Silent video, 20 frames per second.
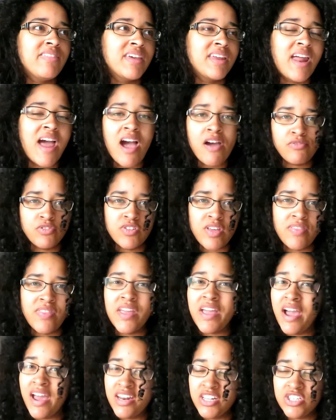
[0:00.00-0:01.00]
then after that, they
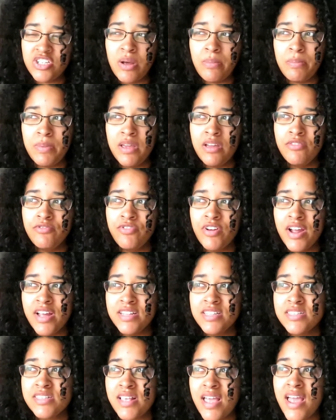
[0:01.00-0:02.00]
kind of stopped being
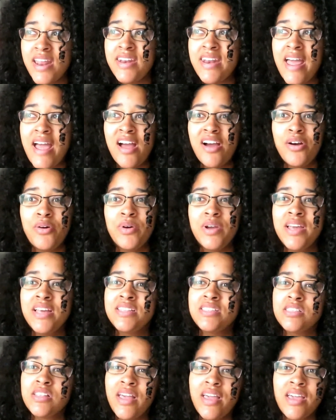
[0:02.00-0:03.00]
friends, and now
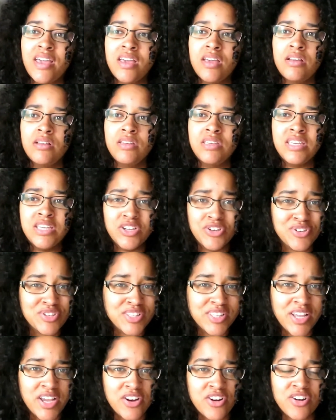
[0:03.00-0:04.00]
it's like years
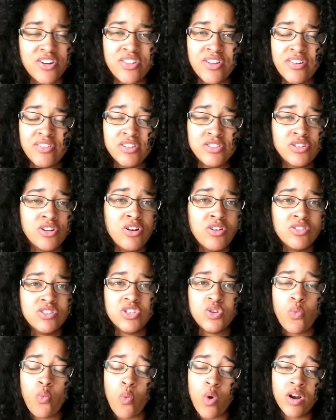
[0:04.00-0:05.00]
later, they're adults,
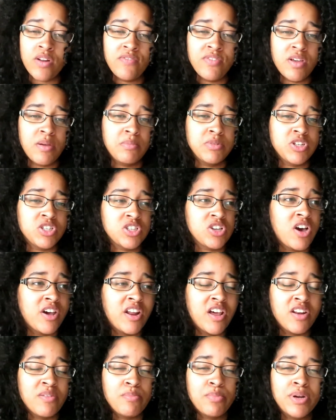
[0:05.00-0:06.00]
one of them just got
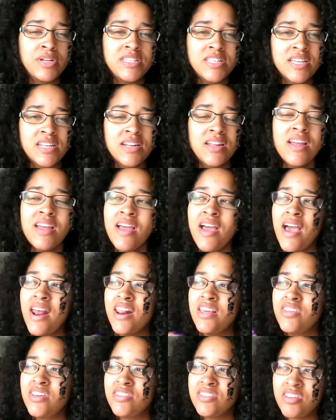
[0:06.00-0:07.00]
out of prison, and
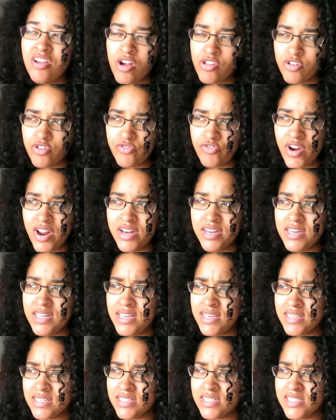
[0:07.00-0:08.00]
I think the other friend
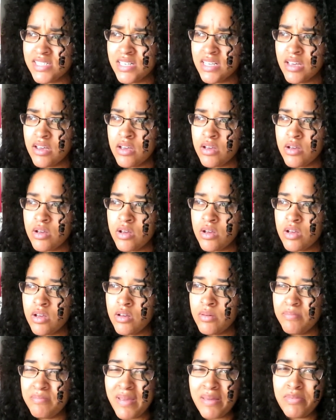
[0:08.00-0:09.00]
is
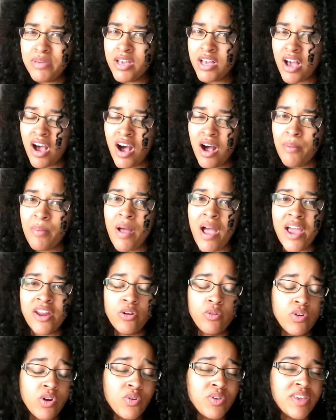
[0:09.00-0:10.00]
maybe a cop. I
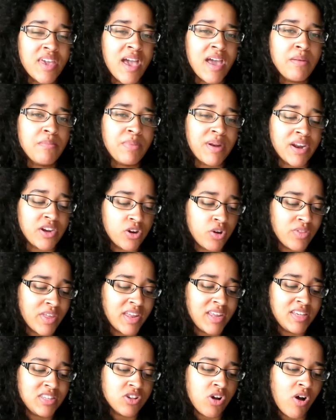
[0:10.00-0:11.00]
don't know yet, but I know that
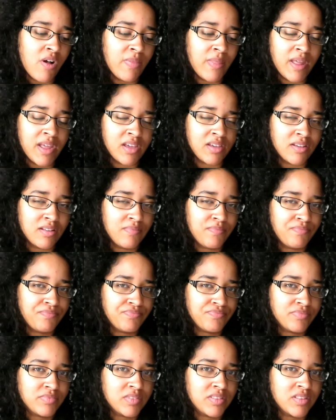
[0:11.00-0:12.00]
he's on like,
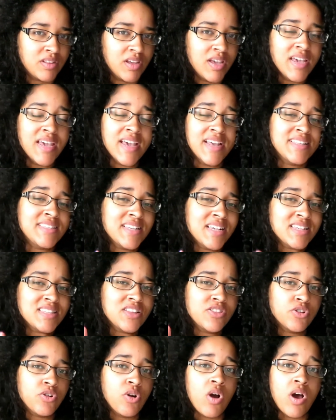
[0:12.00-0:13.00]
it says
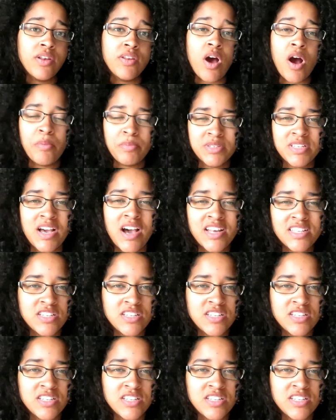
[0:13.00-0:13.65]
that they're on opposite